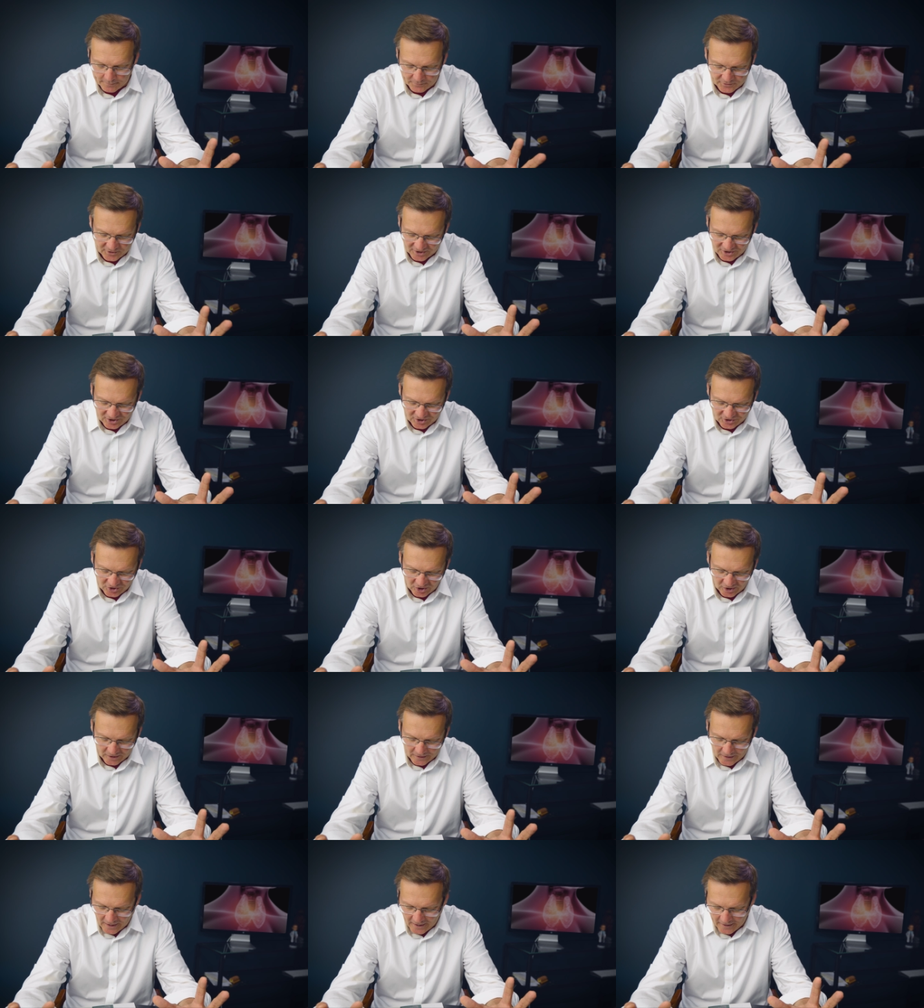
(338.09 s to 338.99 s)
such as
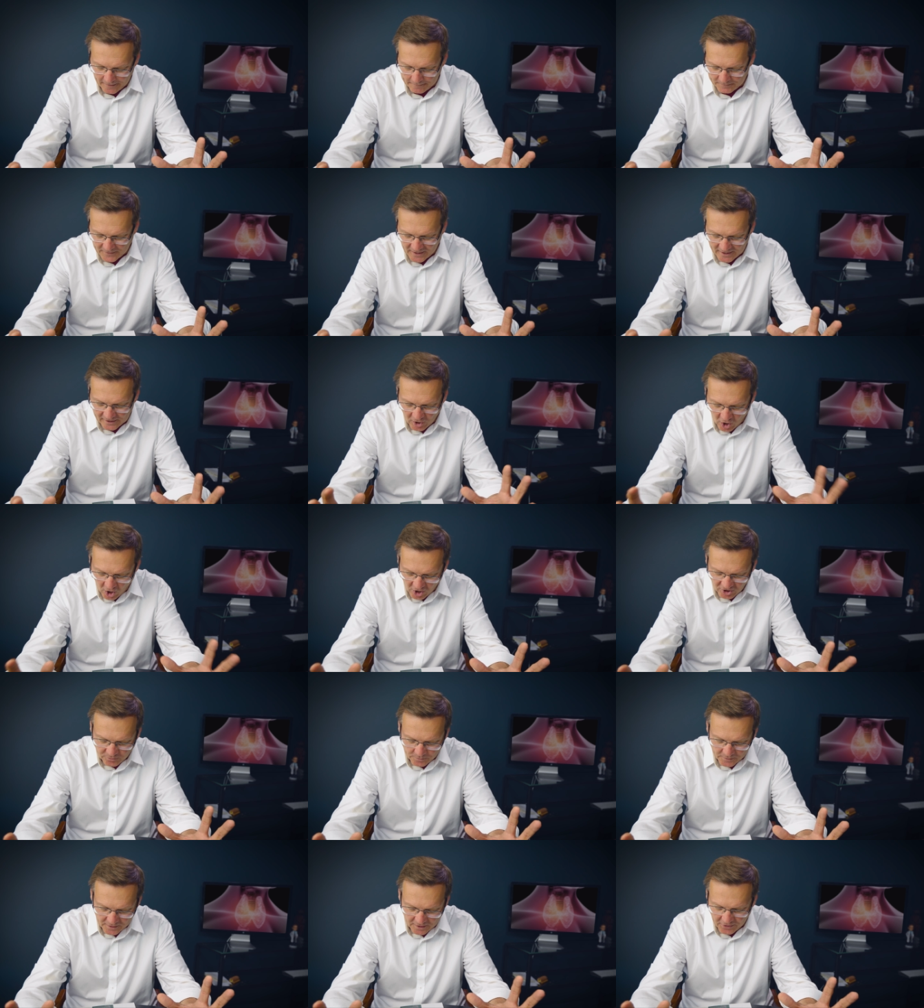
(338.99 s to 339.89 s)
an
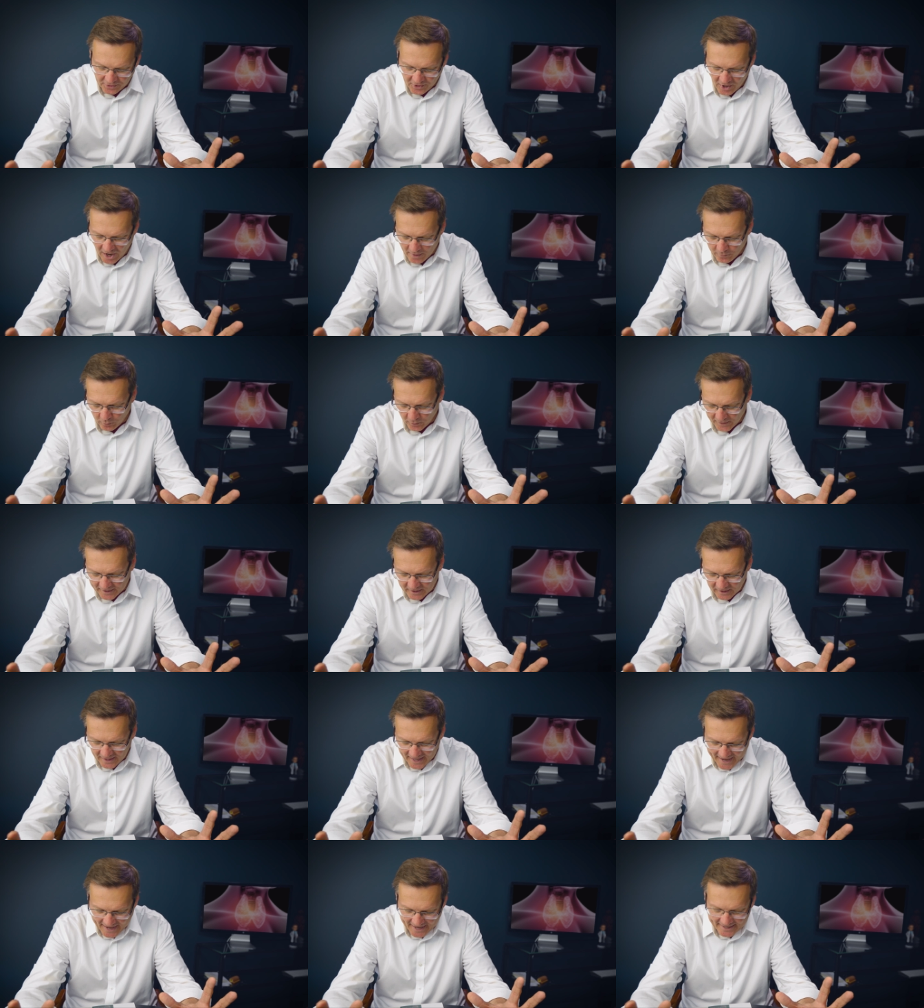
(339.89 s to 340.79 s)
enlargement of the thyroid
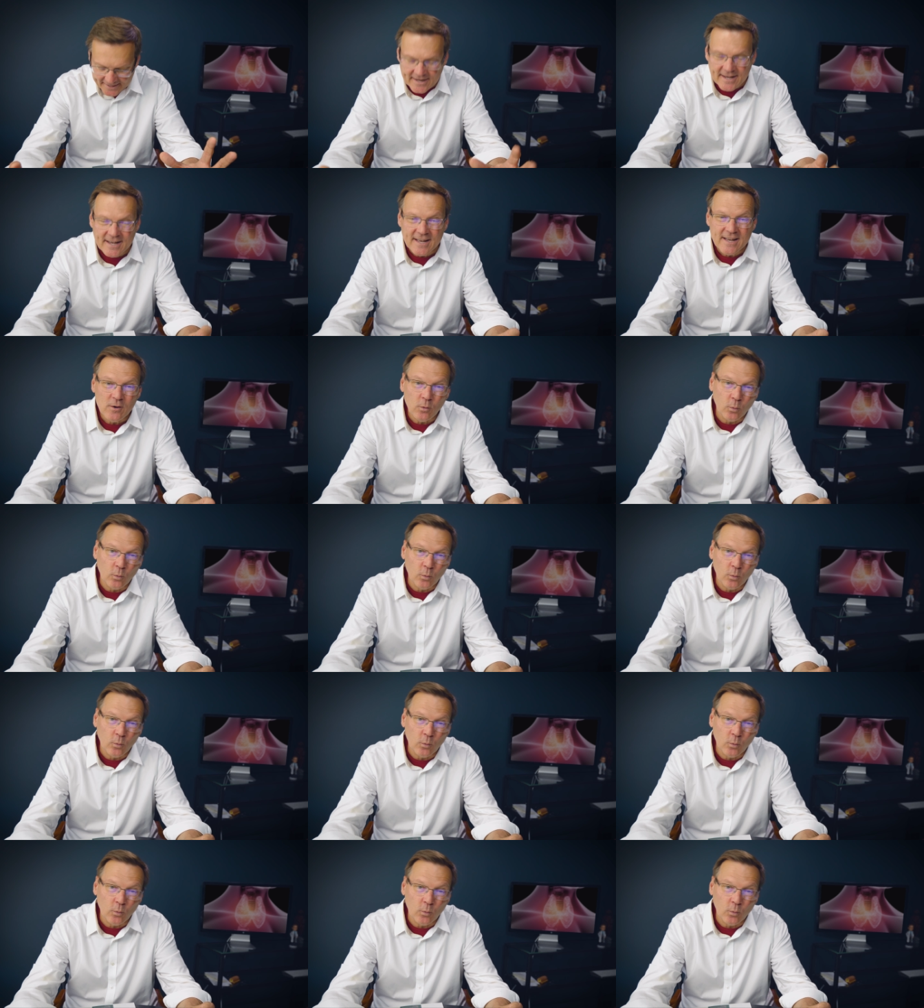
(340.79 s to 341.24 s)
gland.